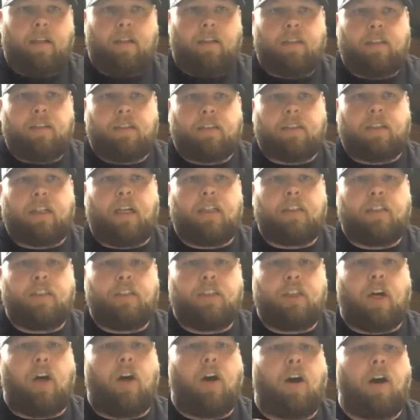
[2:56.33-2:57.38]
sudden
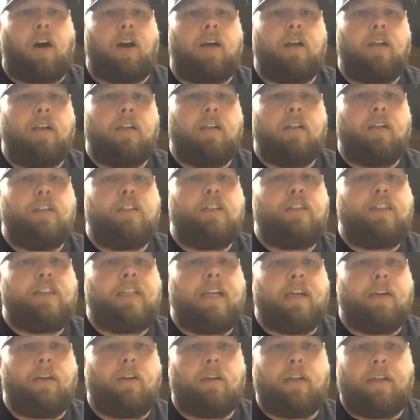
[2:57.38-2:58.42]
jar
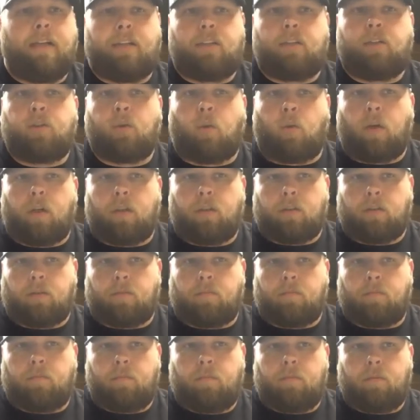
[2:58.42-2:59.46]
generally shortens
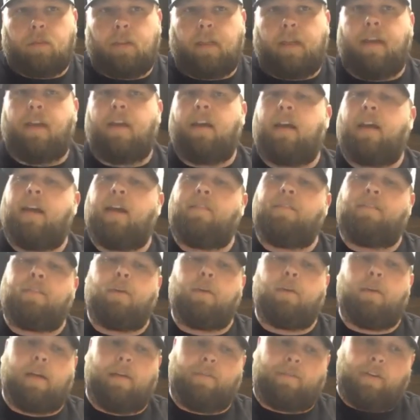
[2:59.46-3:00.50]
them. If
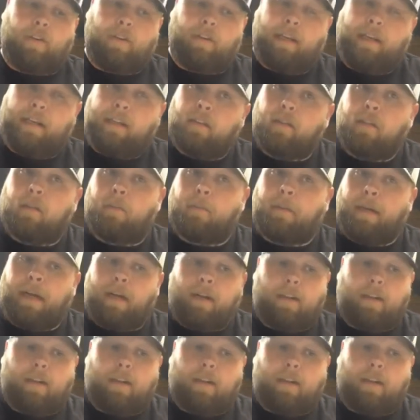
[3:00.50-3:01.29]
you lengthen them out,